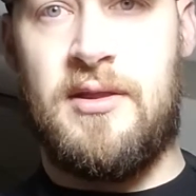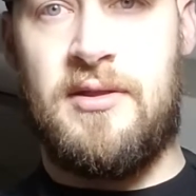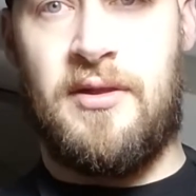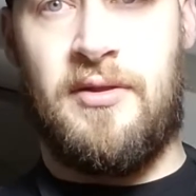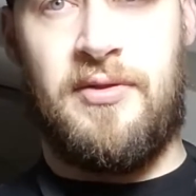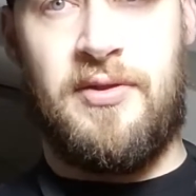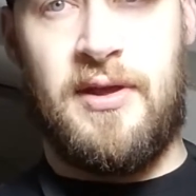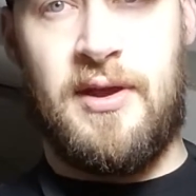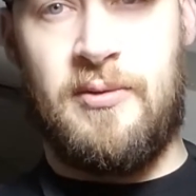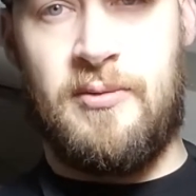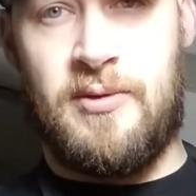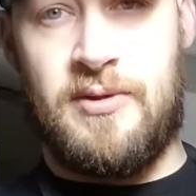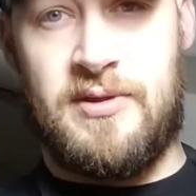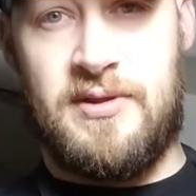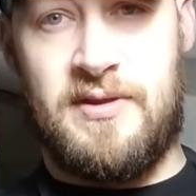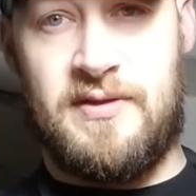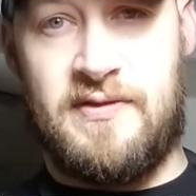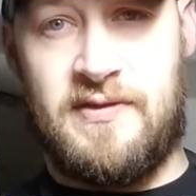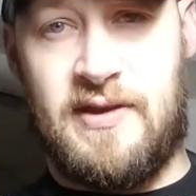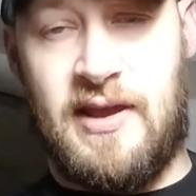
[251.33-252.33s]
the thing with
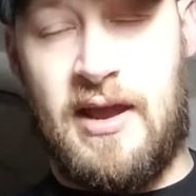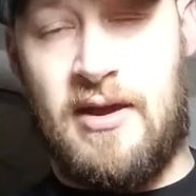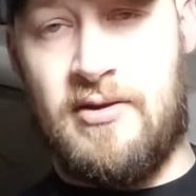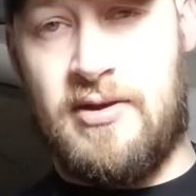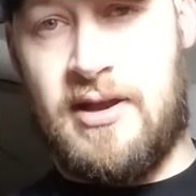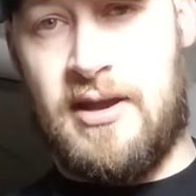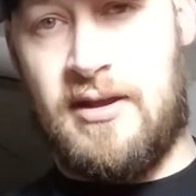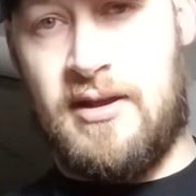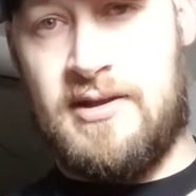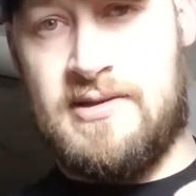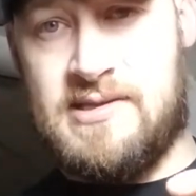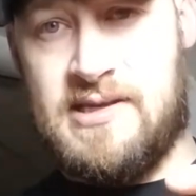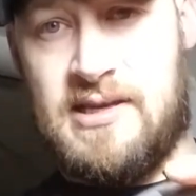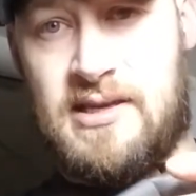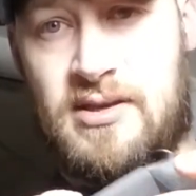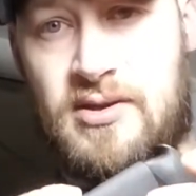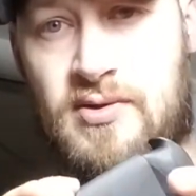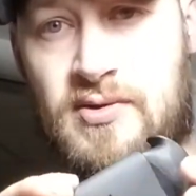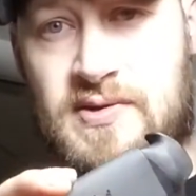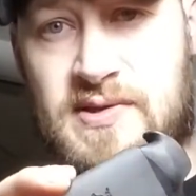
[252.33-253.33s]
the scout carry is it
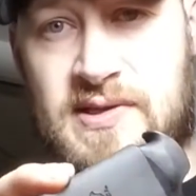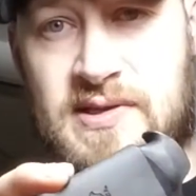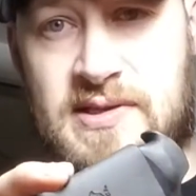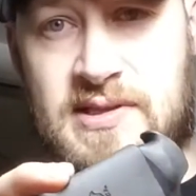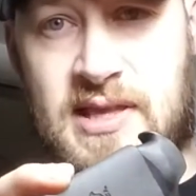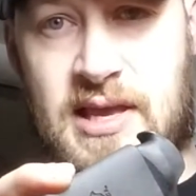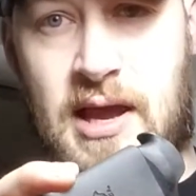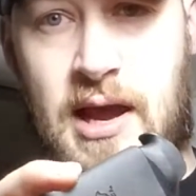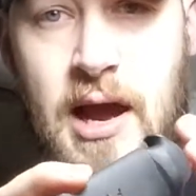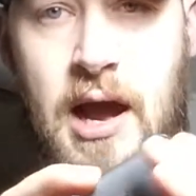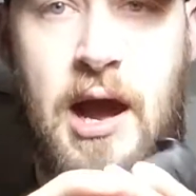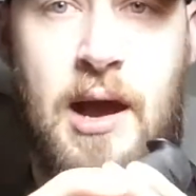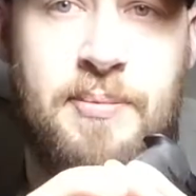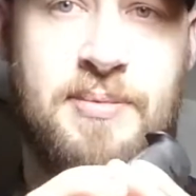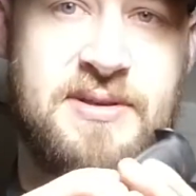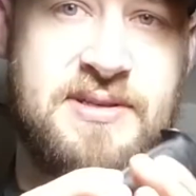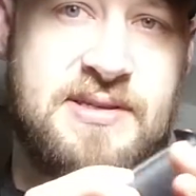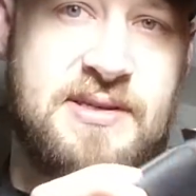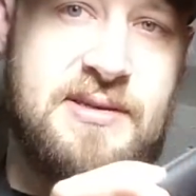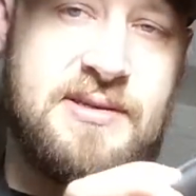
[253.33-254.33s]
uses the
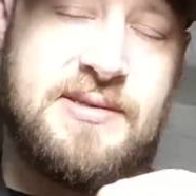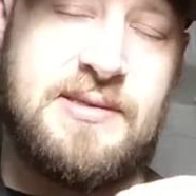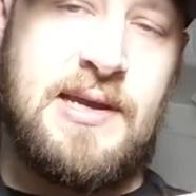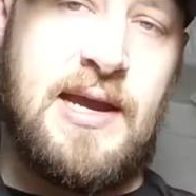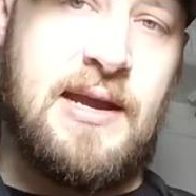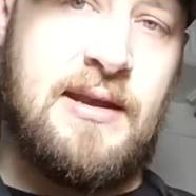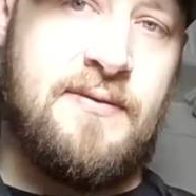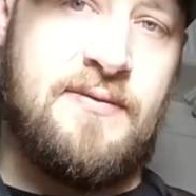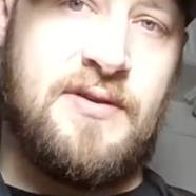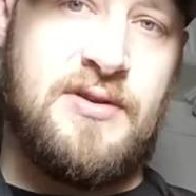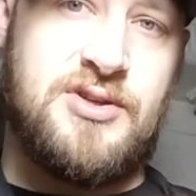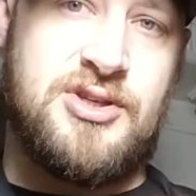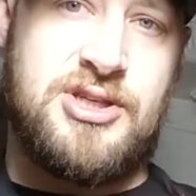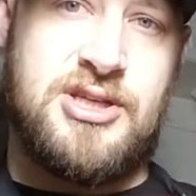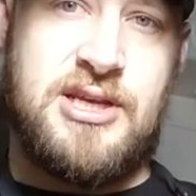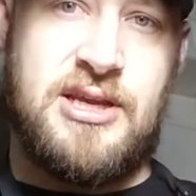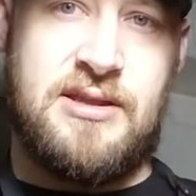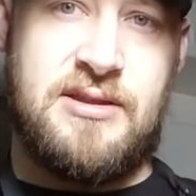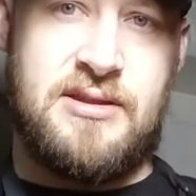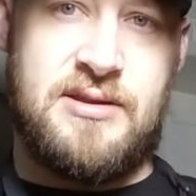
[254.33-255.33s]
opposite side of the
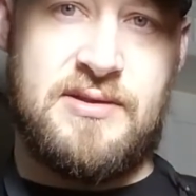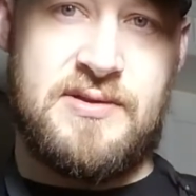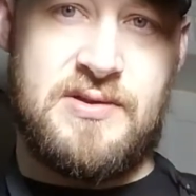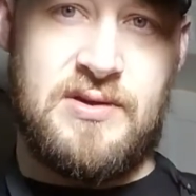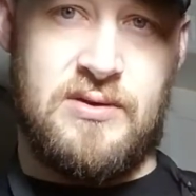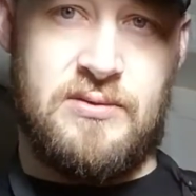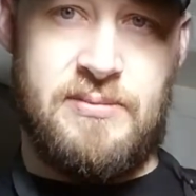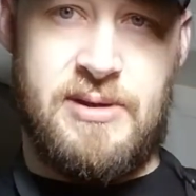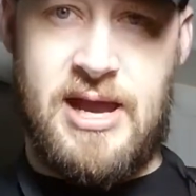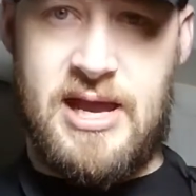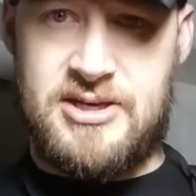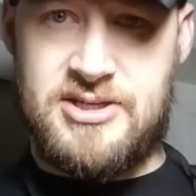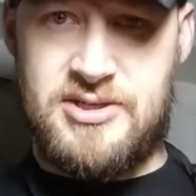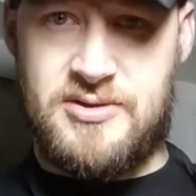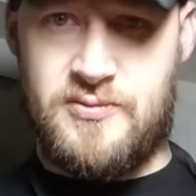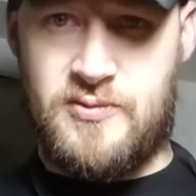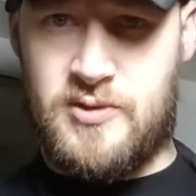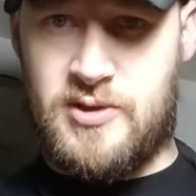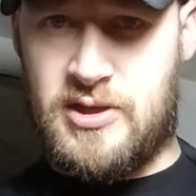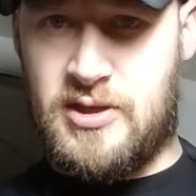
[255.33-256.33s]
sheath. So
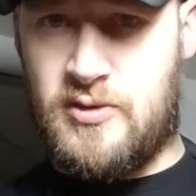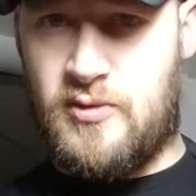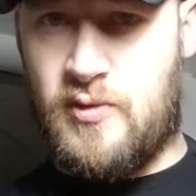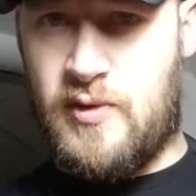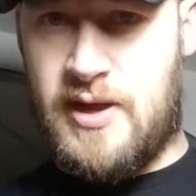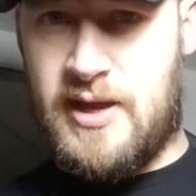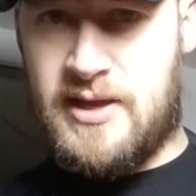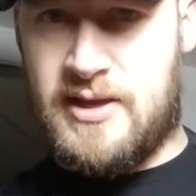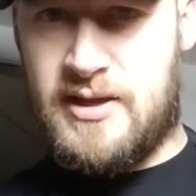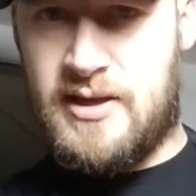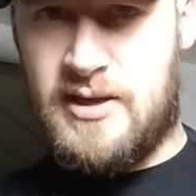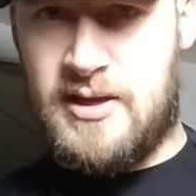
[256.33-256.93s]
imagine really quick,